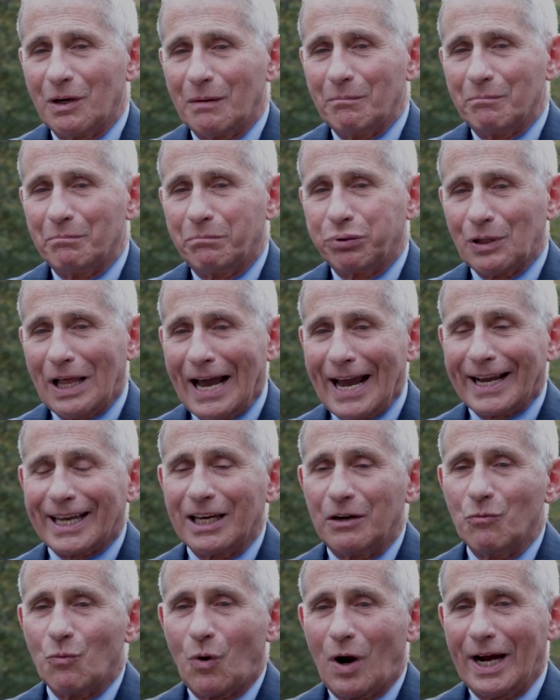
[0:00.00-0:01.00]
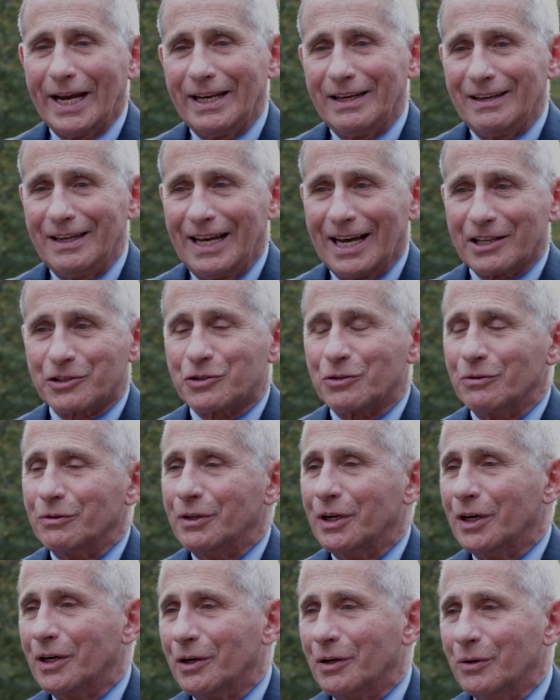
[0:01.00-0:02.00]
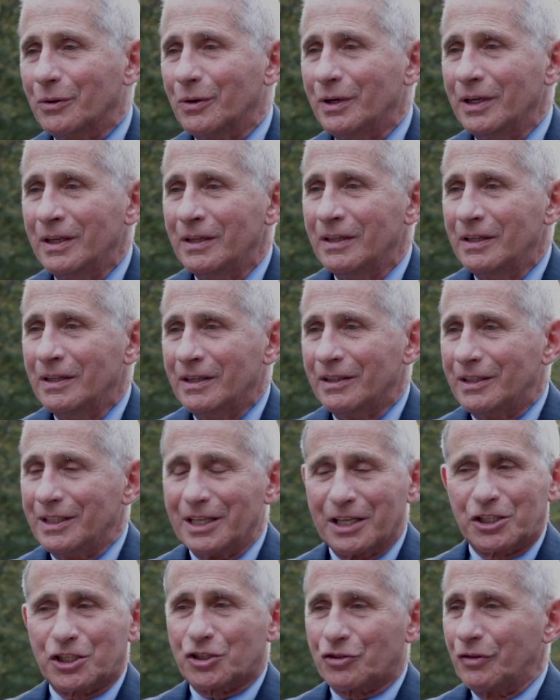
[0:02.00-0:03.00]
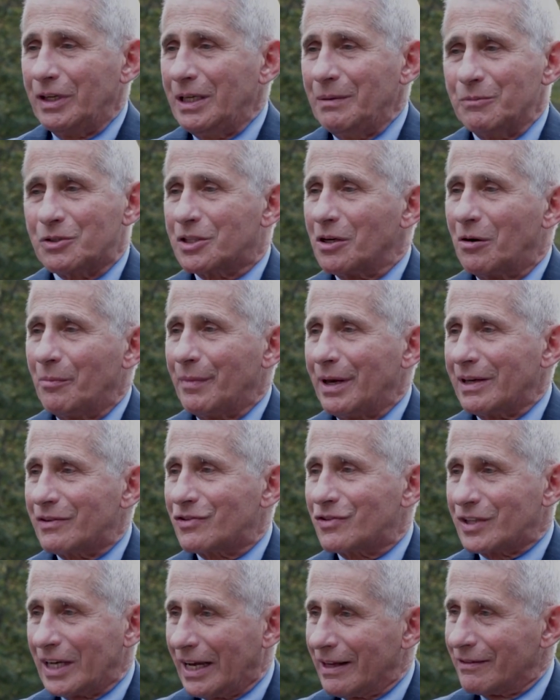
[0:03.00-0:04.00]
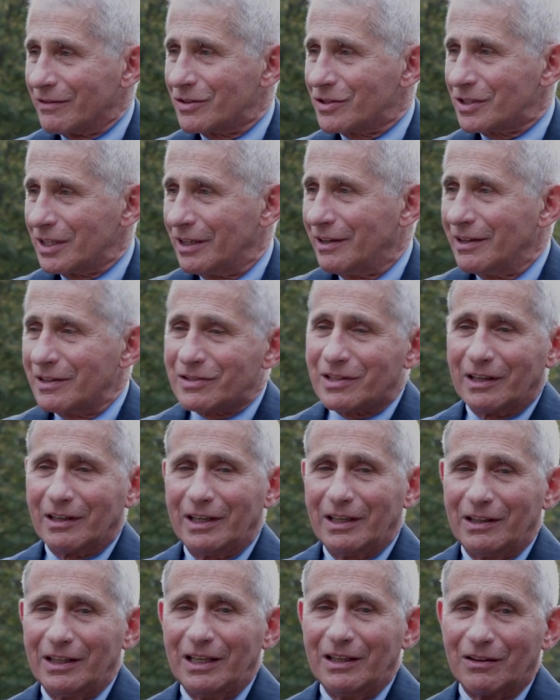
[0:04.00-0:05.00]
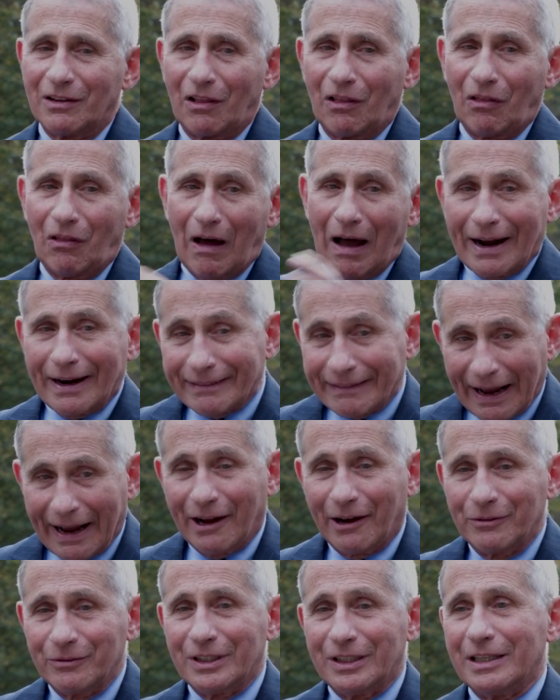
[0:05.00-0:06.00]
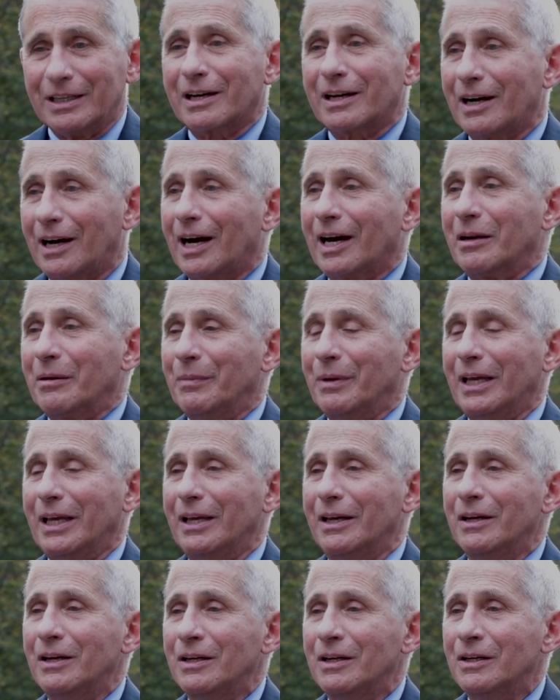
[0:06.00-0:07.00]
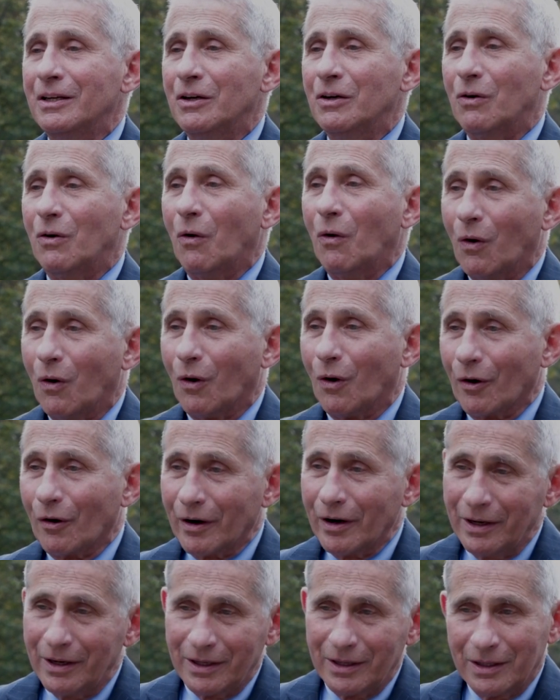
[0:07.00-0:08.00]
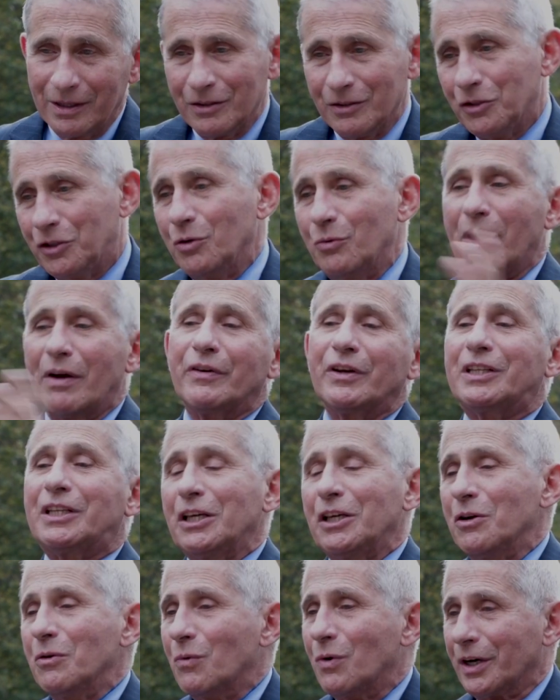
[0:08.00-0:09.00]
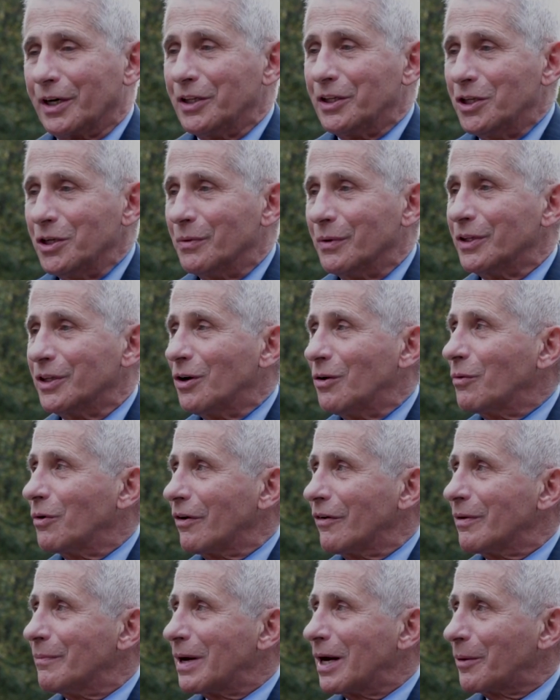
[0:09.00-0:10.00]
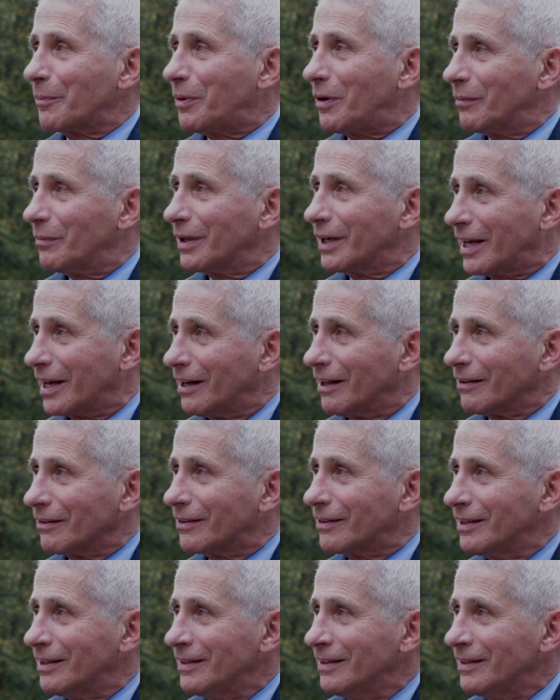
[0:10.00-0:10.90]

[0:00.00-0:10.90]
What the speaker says: black and white yes or no, the extremes don't make sense. It isn't either lock down the economy or do everything you want to do and don't worry about public health.